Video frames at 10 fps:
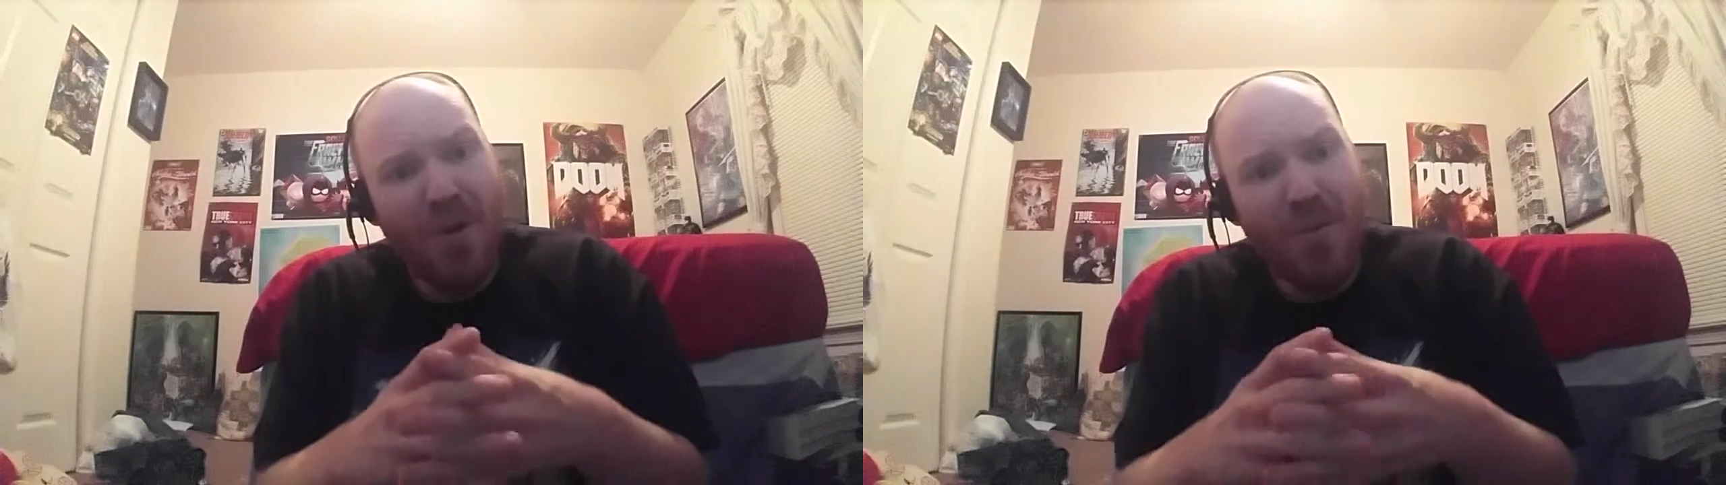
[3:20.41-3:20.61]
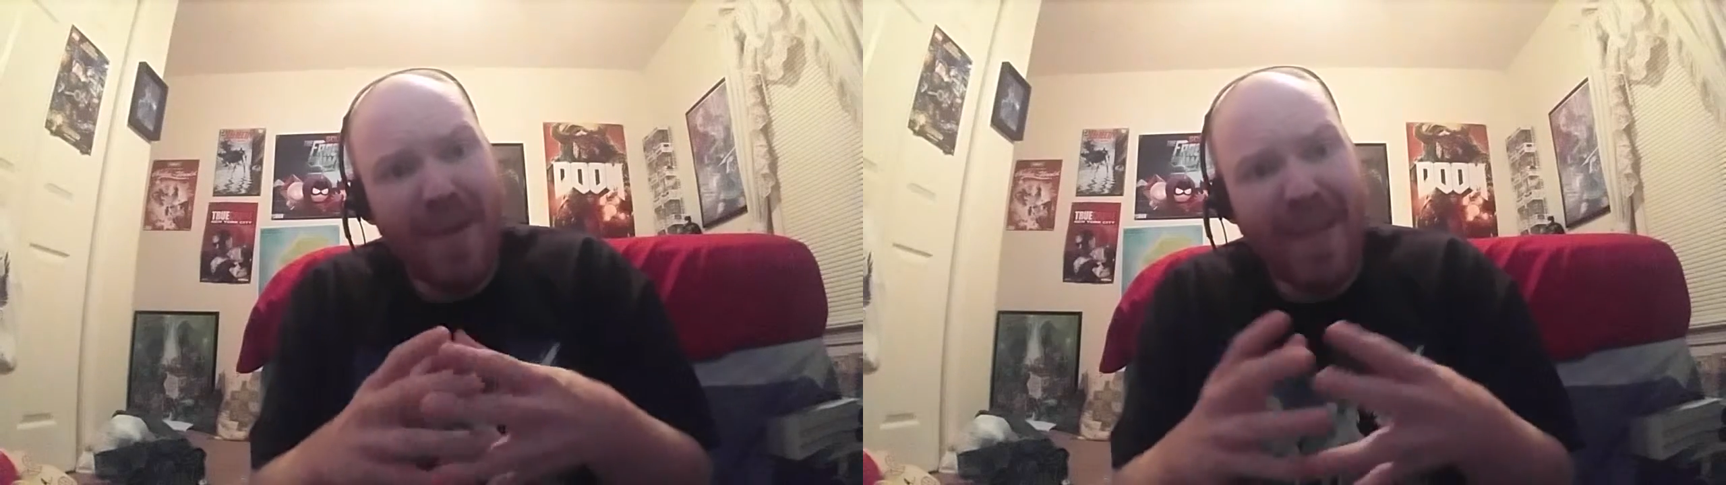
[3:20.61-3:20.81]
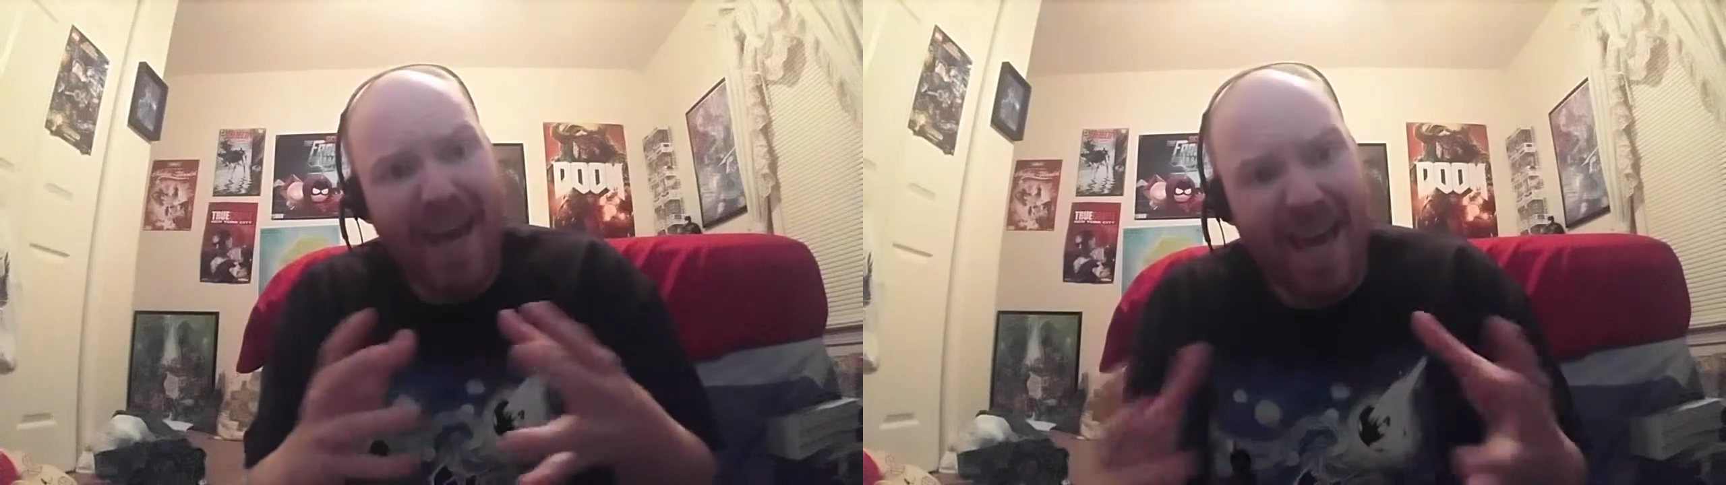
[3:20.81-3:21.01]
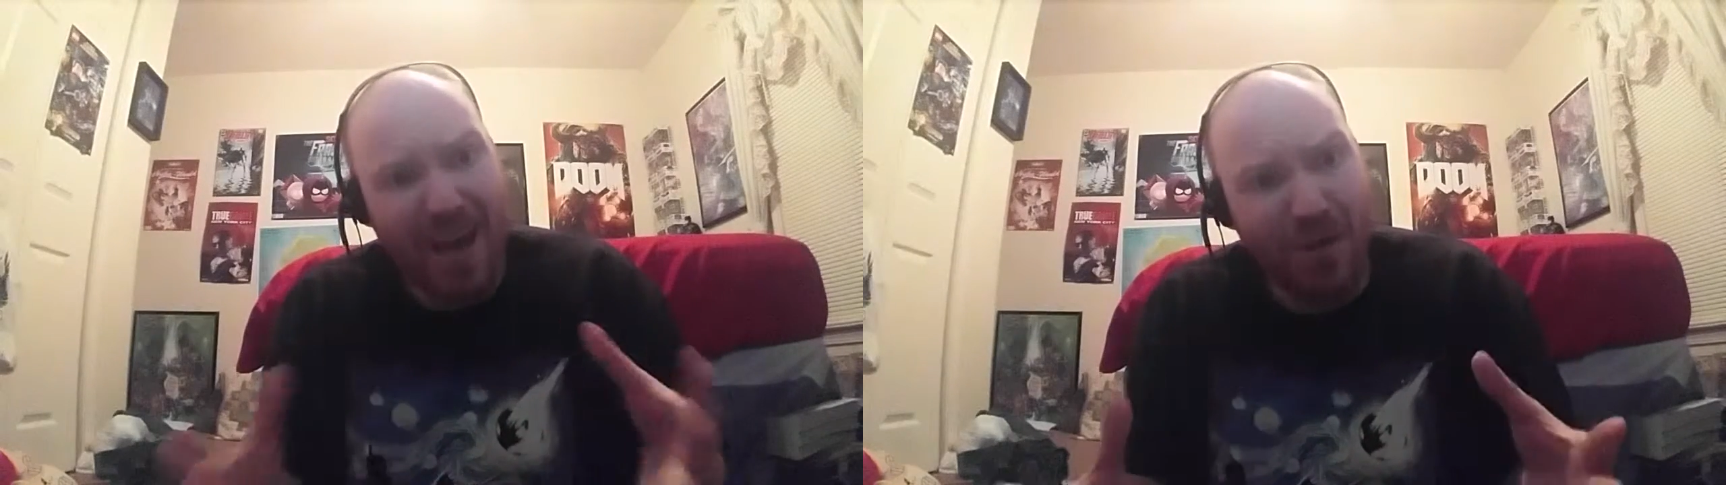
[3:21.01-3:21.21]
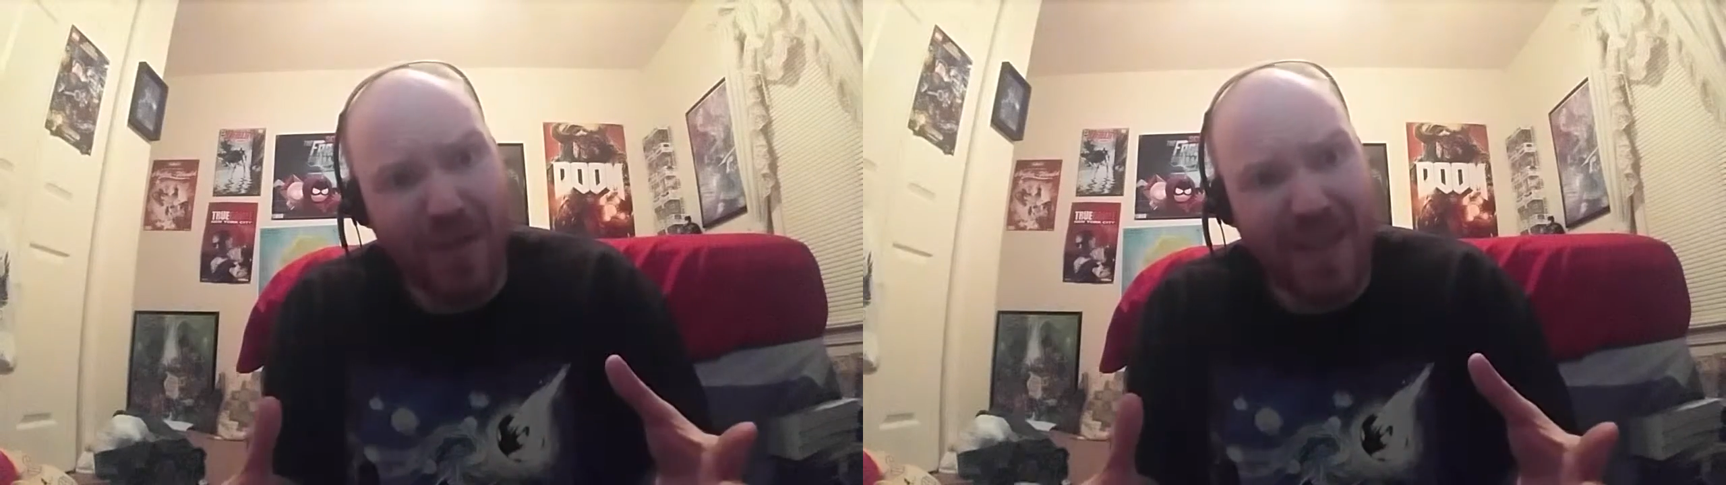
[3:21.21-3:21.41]

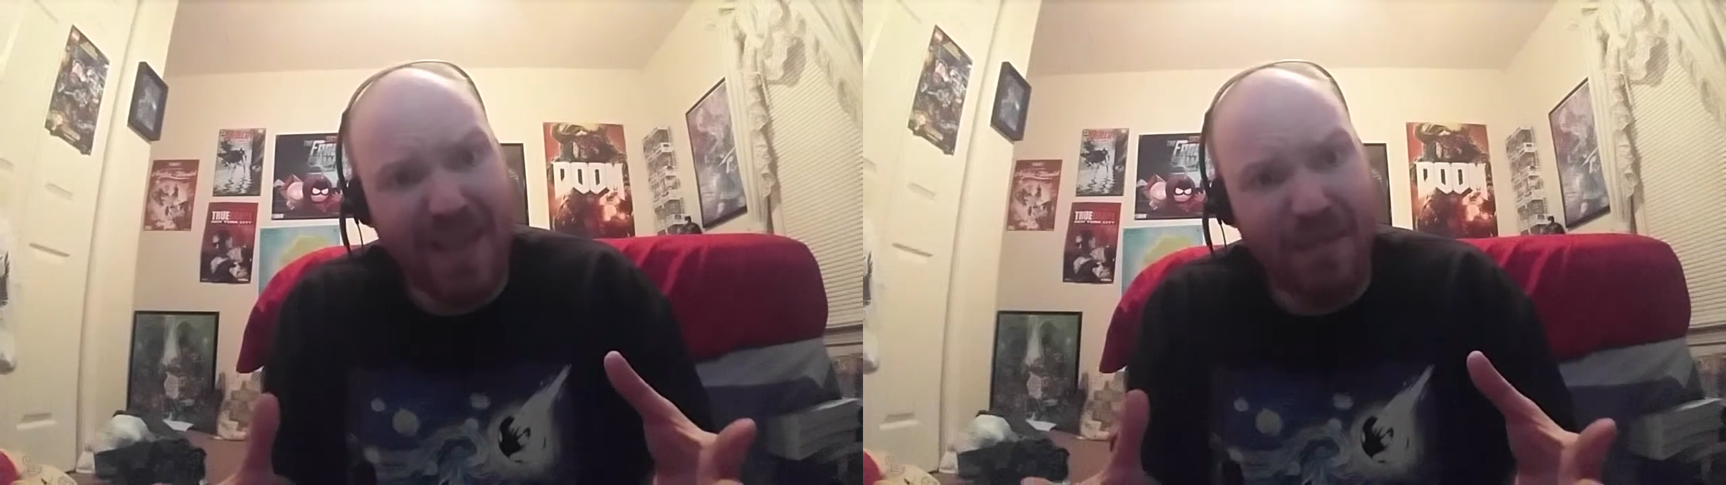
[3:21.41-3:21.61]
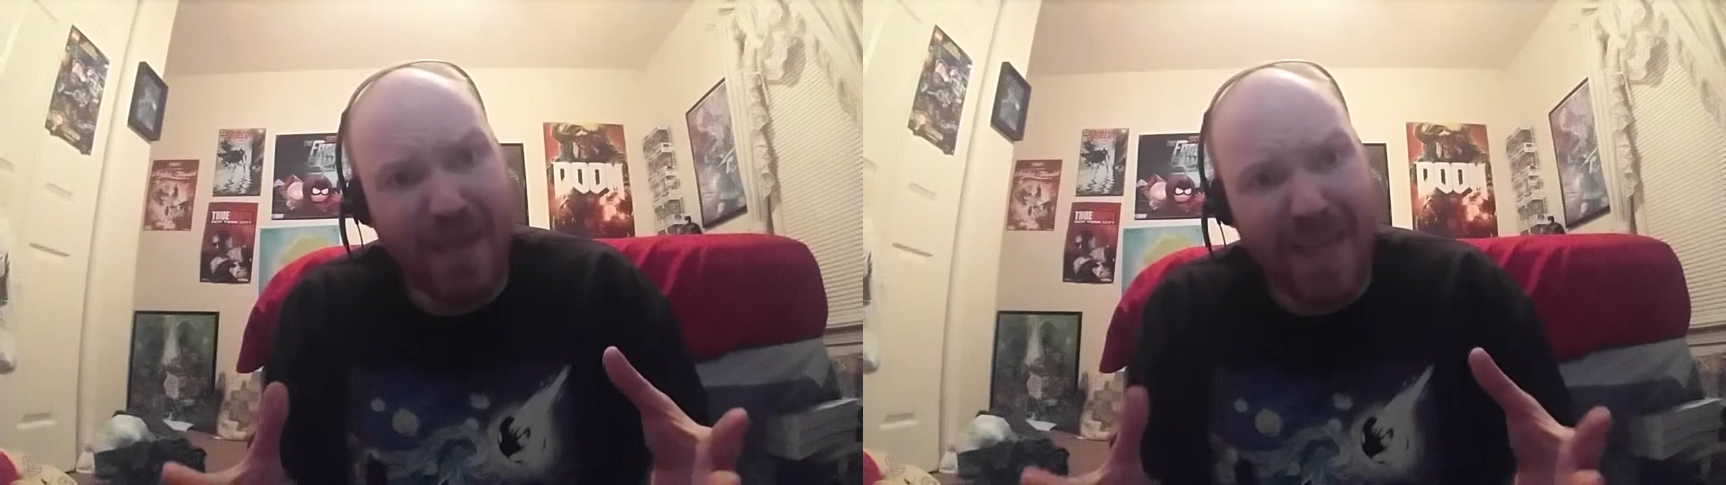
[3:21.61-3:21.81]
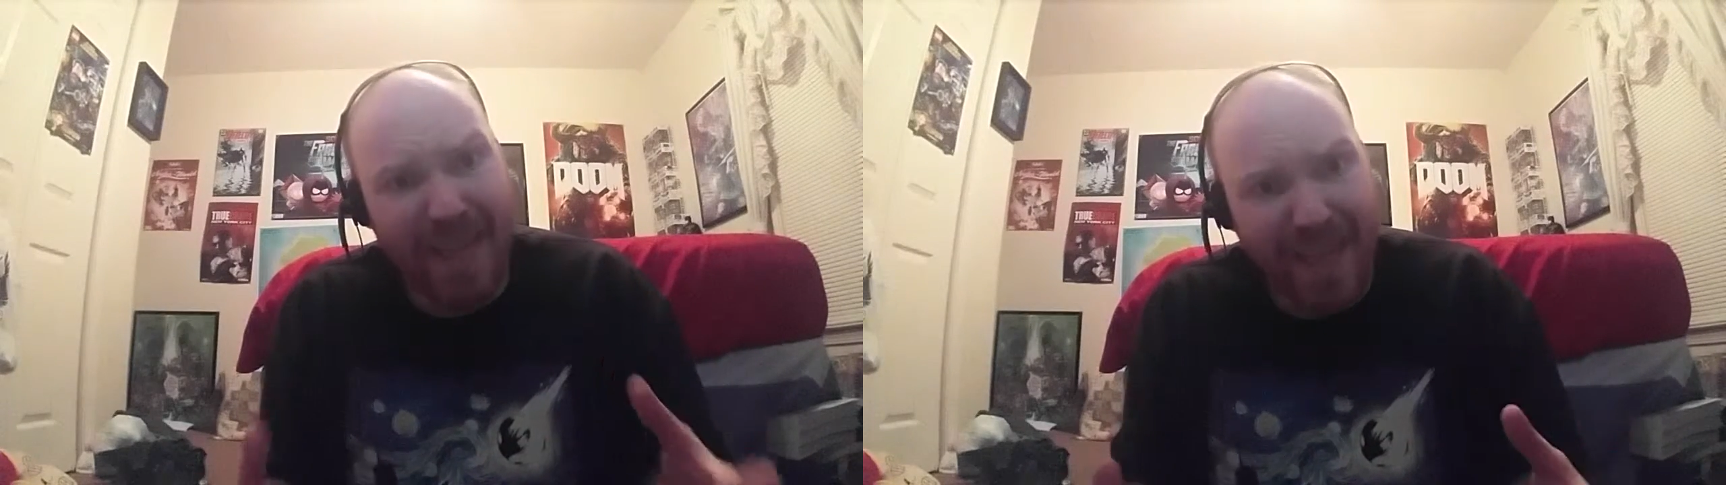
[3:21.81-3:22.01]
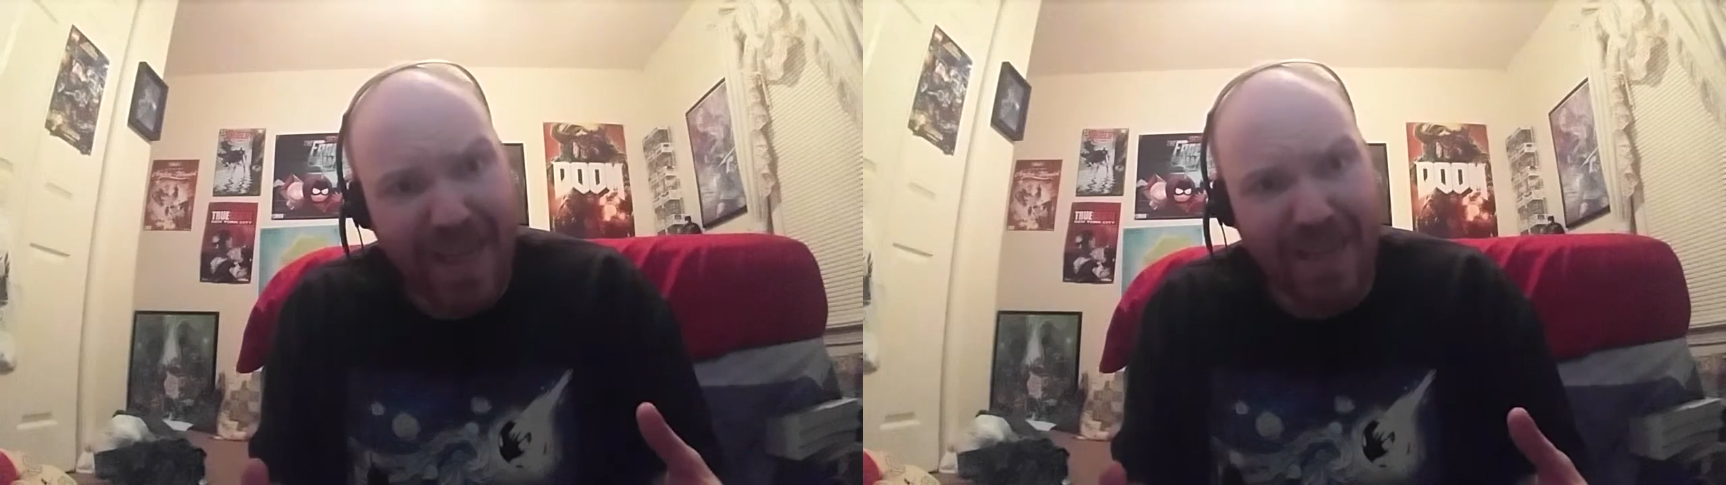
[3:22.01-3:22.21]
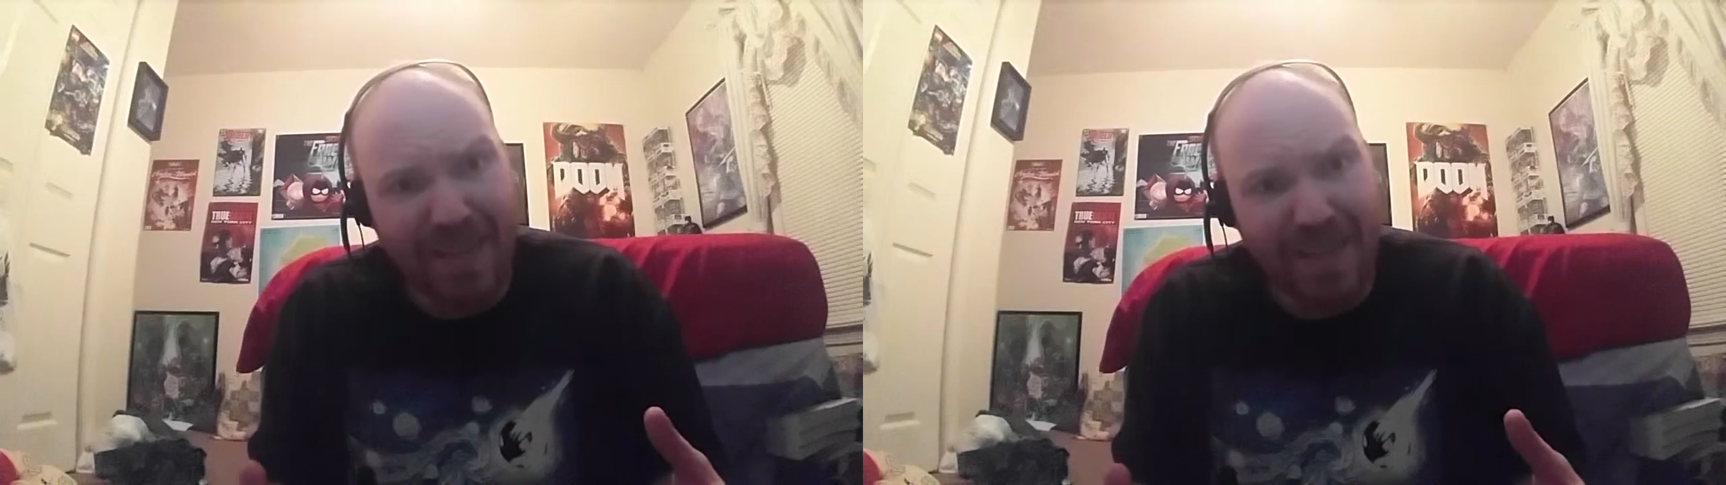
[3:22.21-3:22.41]
without him in
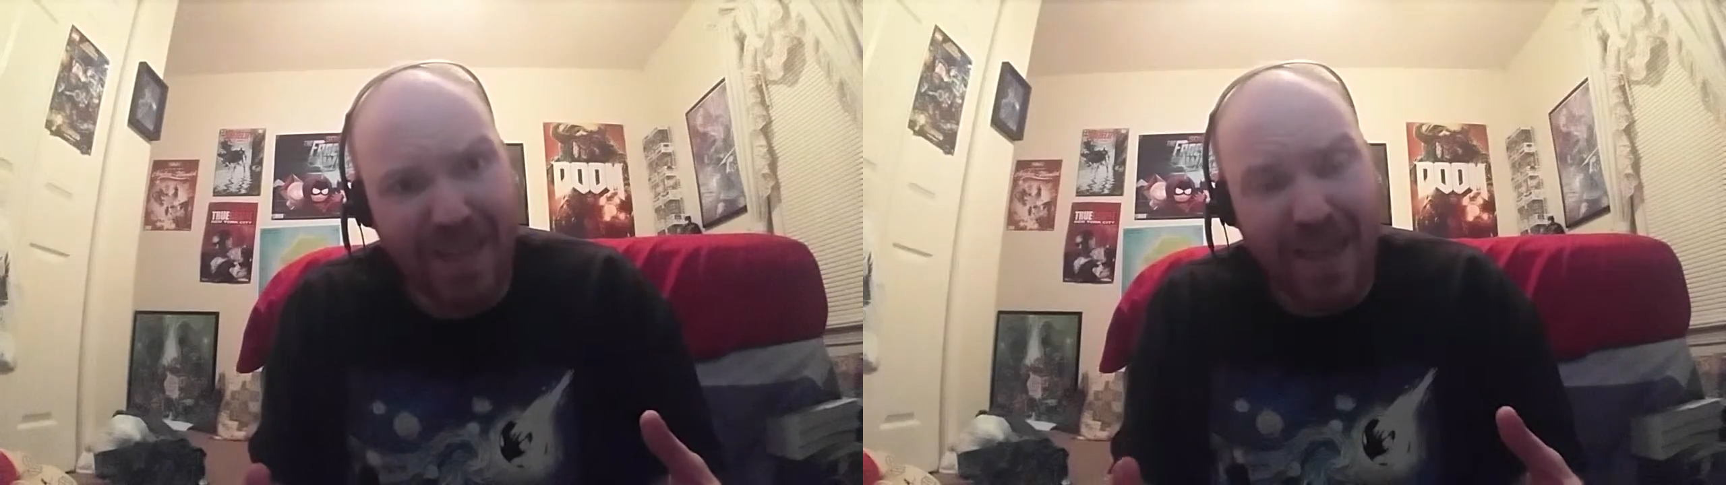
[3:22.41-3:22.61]
it.